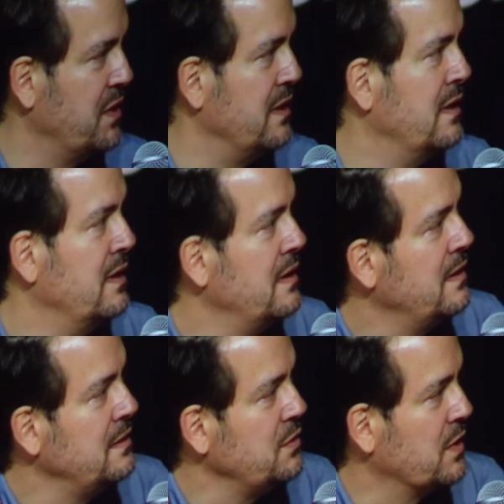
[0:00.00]
but
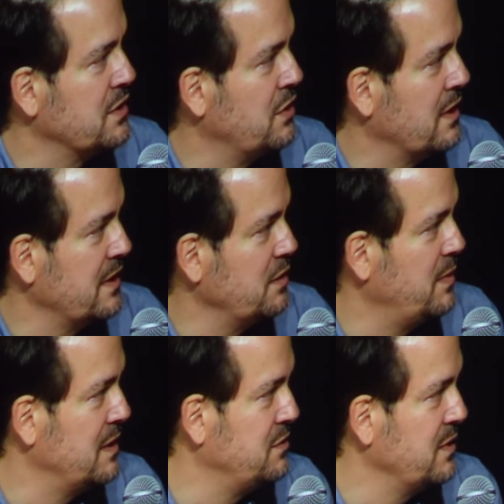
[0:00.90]
you want to talk a little
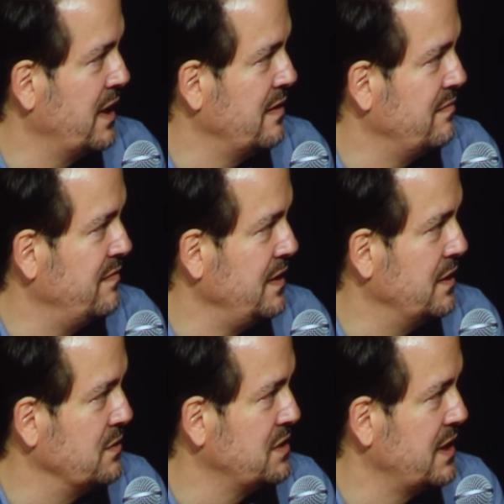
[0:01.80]
about them in that
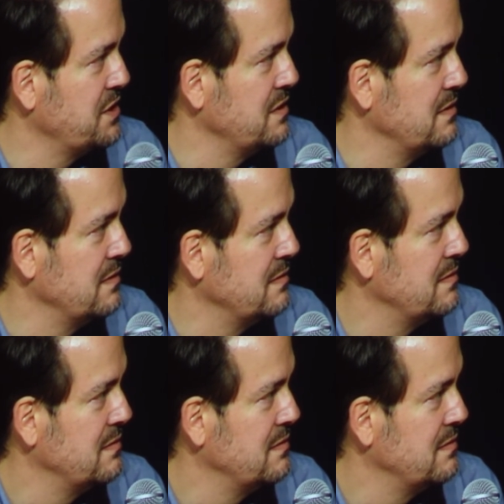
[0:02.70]
VO session?